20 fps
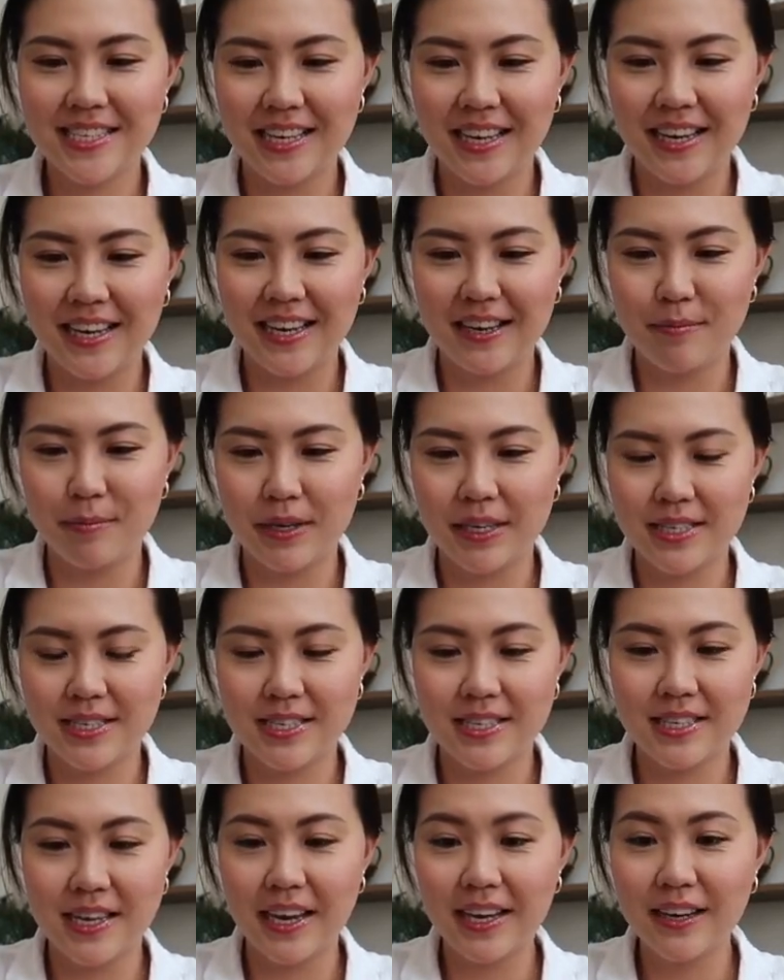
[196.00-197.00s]
I am
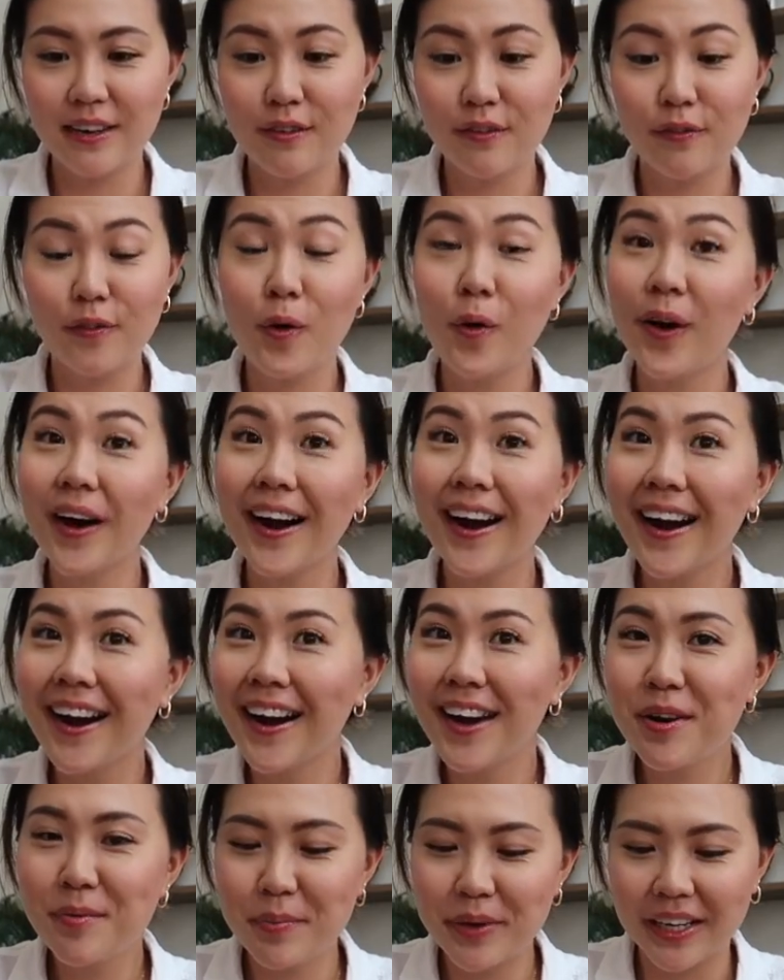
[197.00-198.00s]
excited for
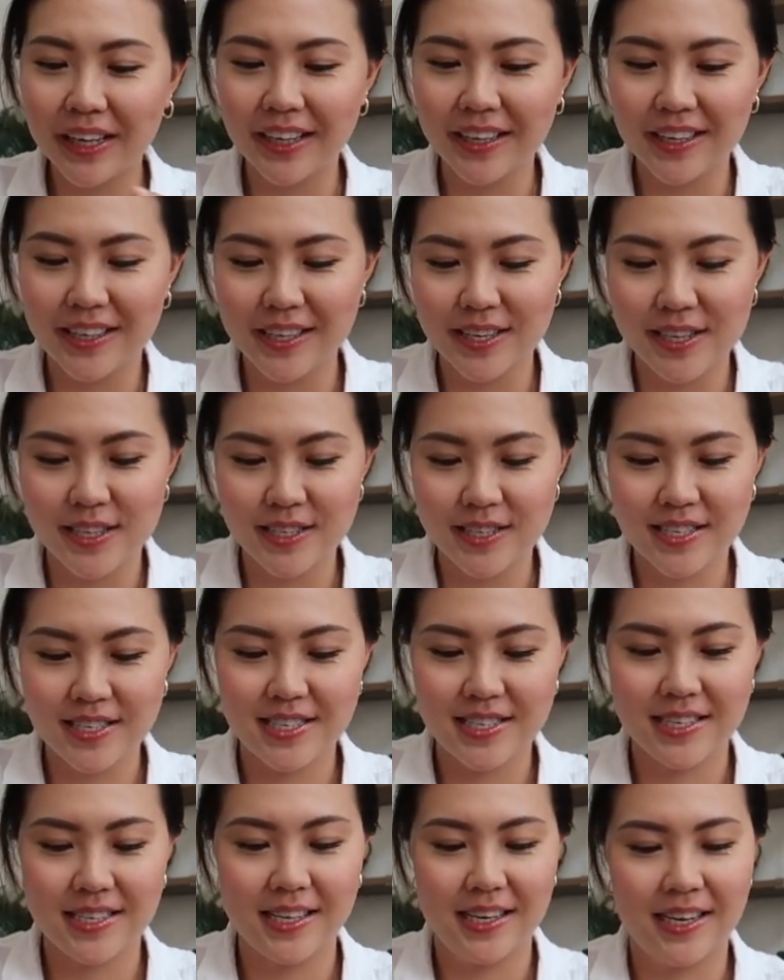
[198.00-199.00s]
because
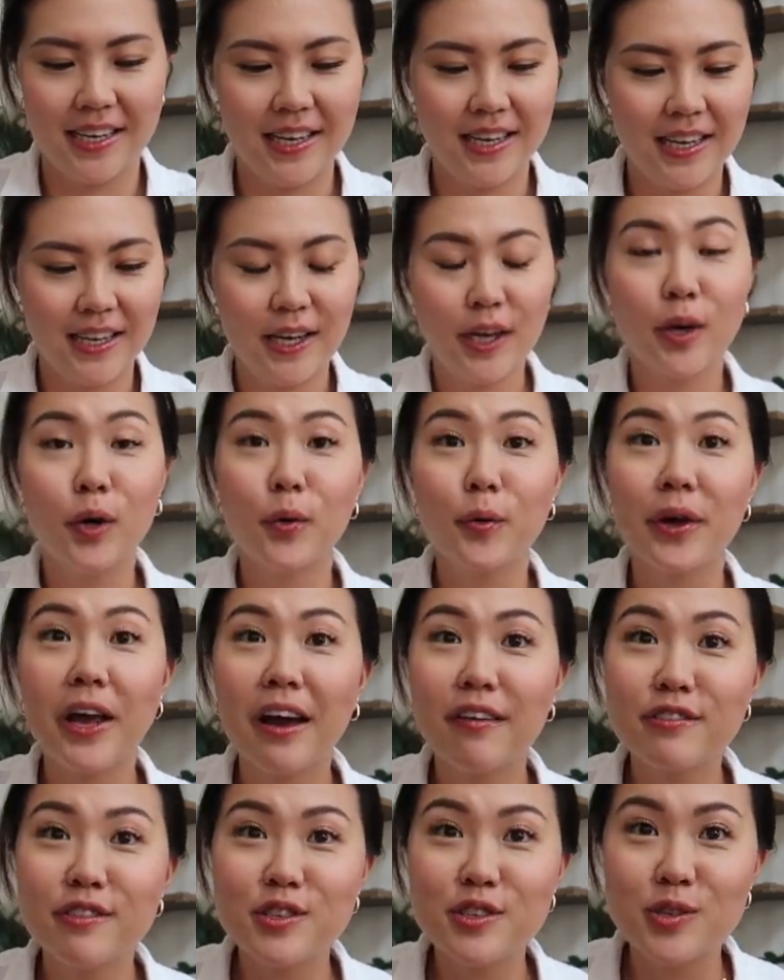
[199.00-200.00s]
we
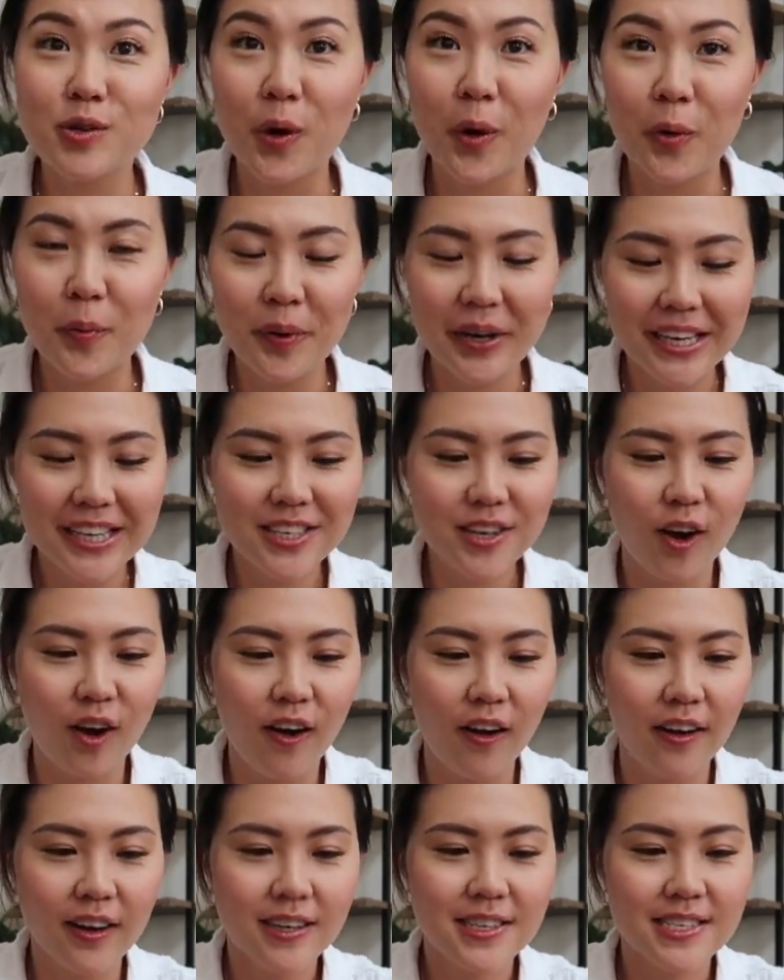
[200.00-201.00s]
have so many
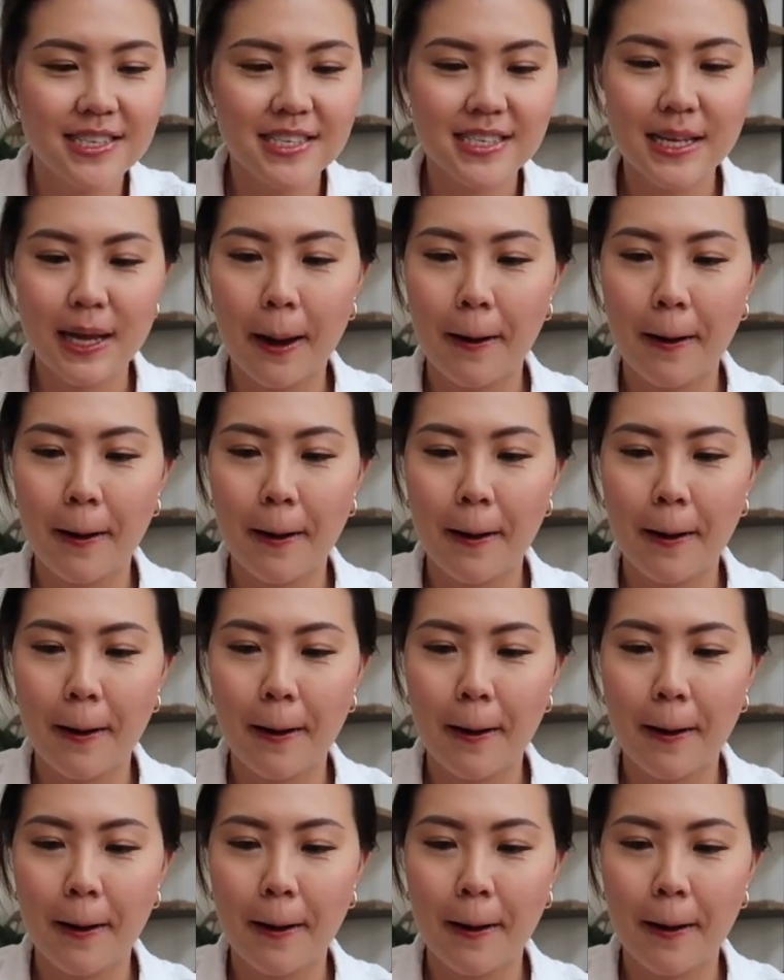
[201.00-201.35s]
dogs.